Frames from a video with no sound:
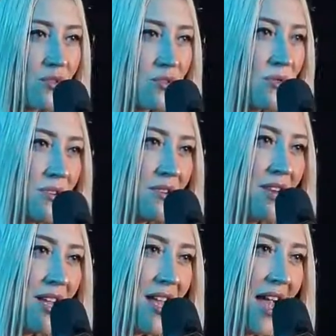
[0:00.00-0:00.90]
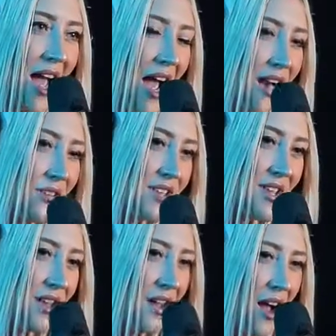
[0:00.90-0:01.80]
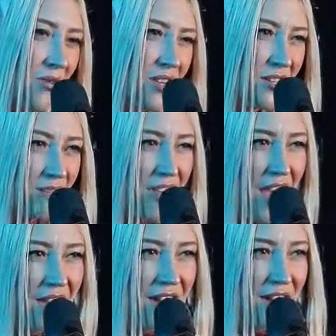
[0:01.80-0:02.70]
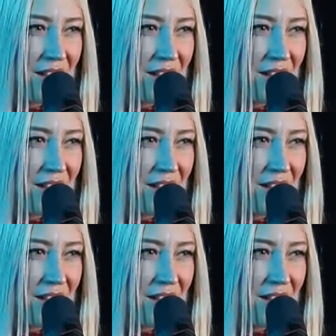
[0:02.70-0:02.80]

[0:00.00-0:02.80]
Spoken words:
school. And I was like, I want to do that.